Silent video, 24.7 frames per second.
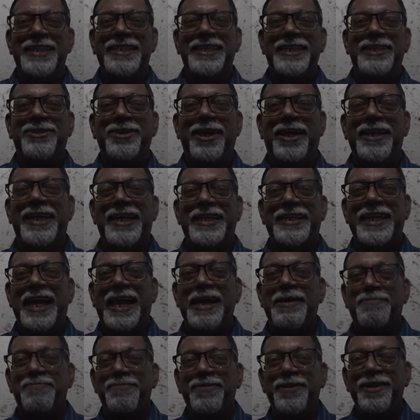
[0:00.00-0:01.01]
think, so at that
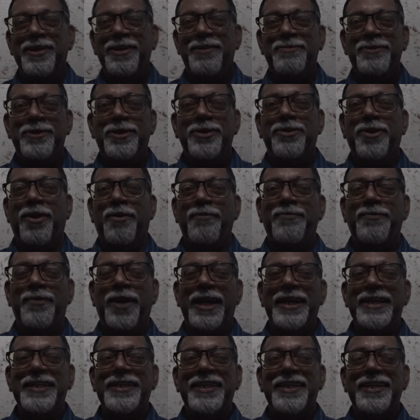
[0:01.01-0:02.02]
time, which was
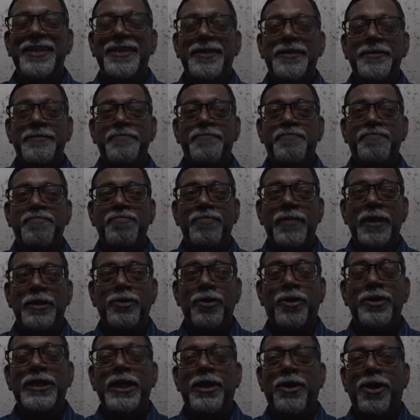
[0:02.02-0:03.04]
off-white.
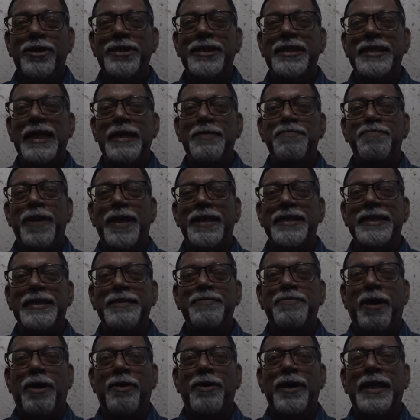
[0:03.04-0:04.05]
So they got the name Padri
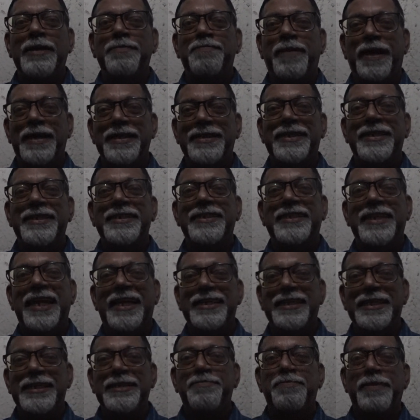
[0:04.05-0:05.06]
Bao, and Padris
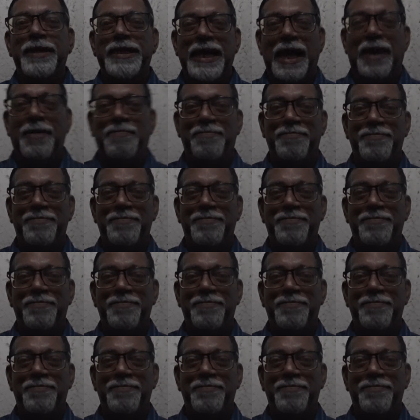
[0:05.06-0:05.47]
they did become.